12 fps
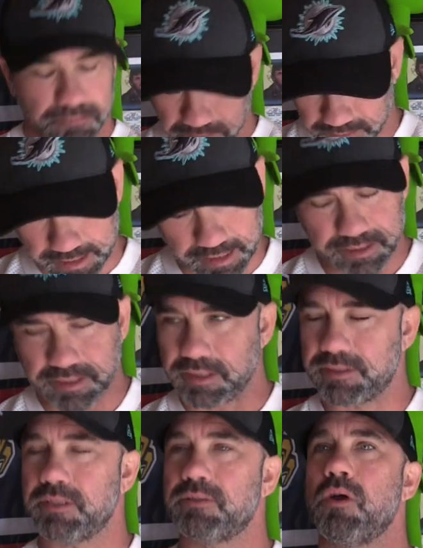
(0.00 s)
Since
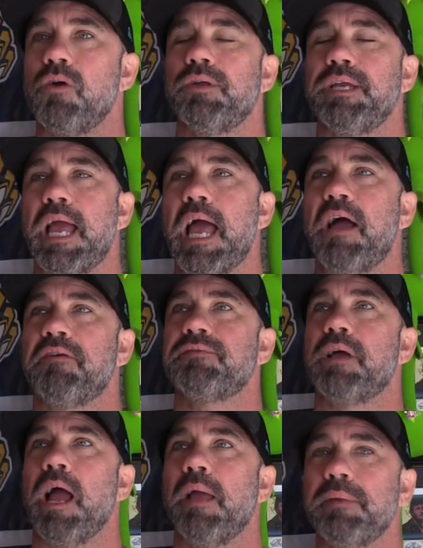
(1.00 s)
this is only
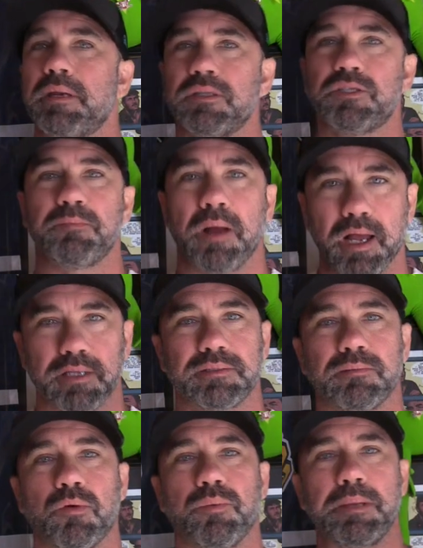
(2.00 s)
halftime and it's
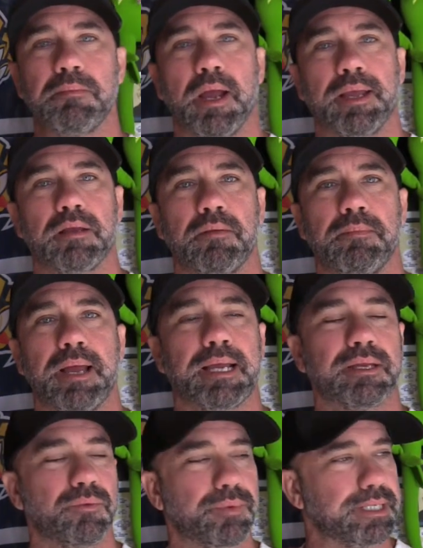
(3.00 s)
possible we might come
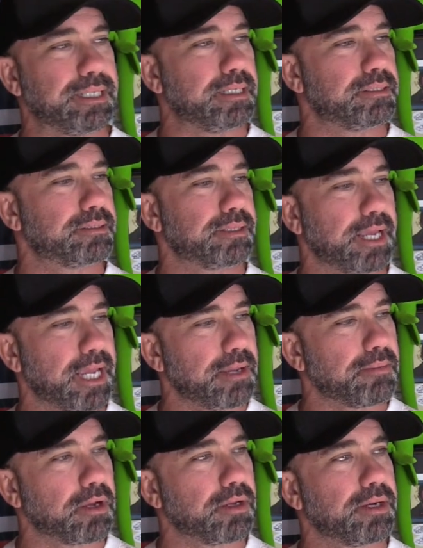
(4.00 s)
back and win this
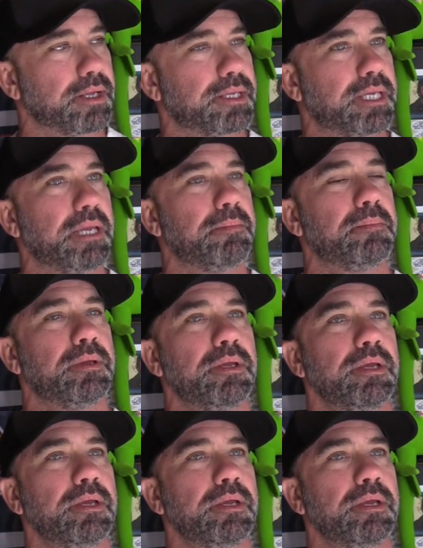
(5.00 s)
game, I'm going to keep